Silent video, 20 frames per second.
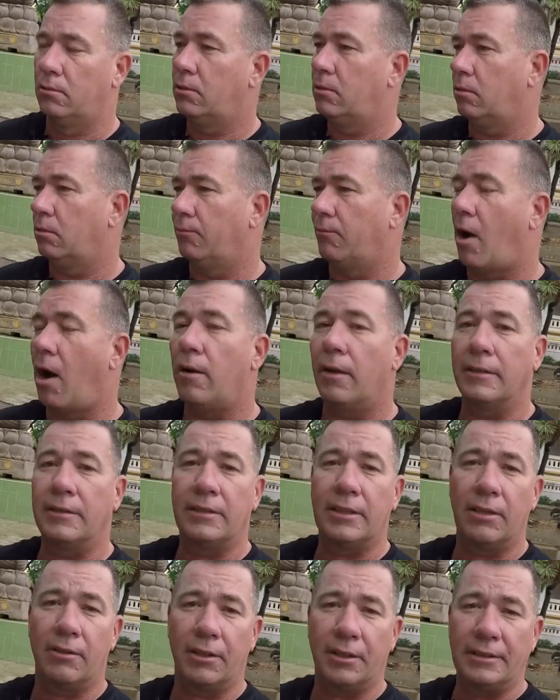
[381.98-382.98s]
to
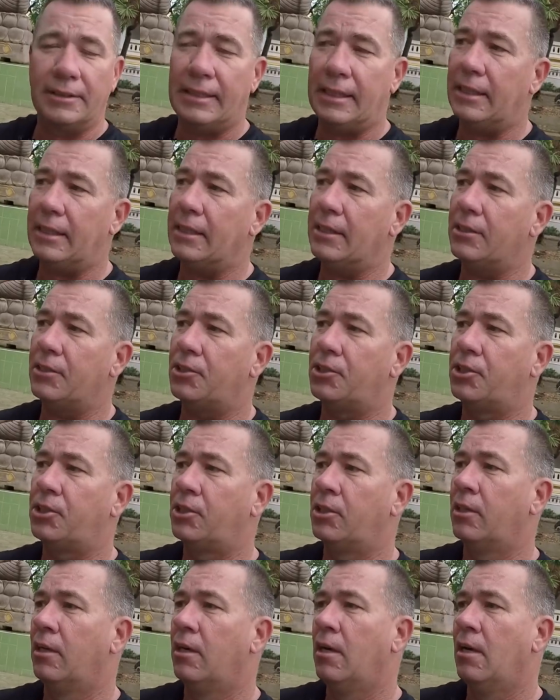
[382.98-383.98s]
volunteer to
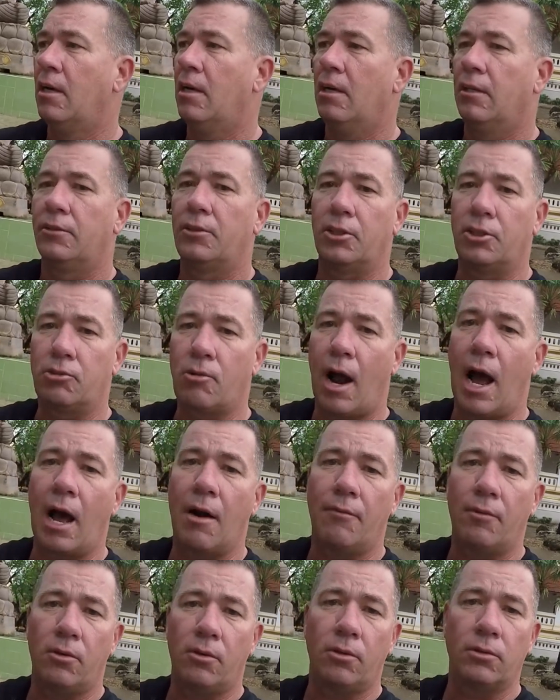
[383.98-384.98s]
teach, to
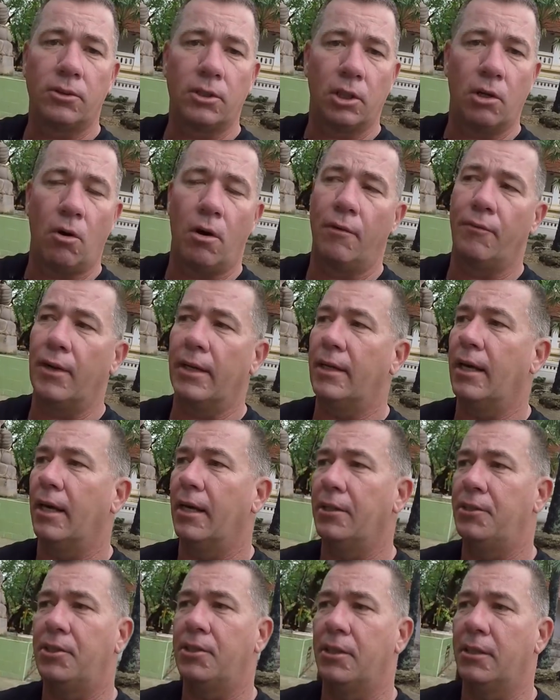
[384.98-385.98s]
travel, to go on
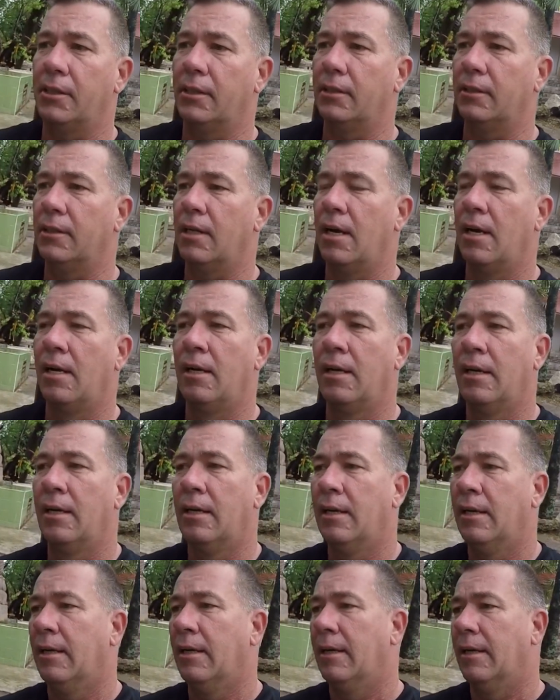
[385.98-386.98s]
vacation.
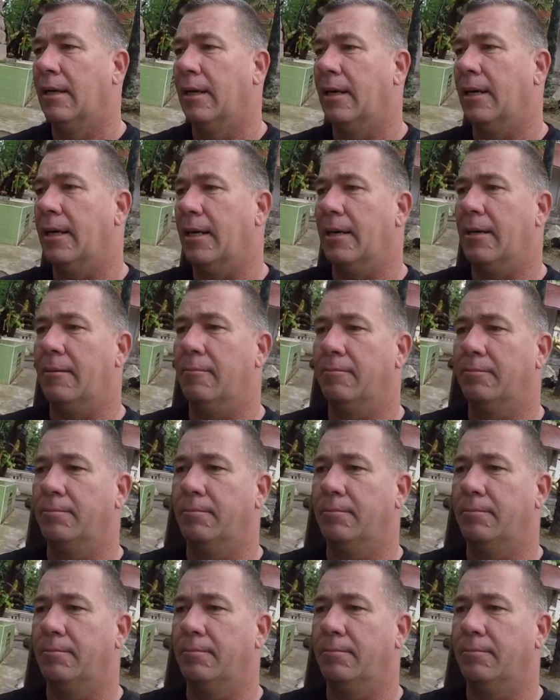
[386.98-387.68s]
I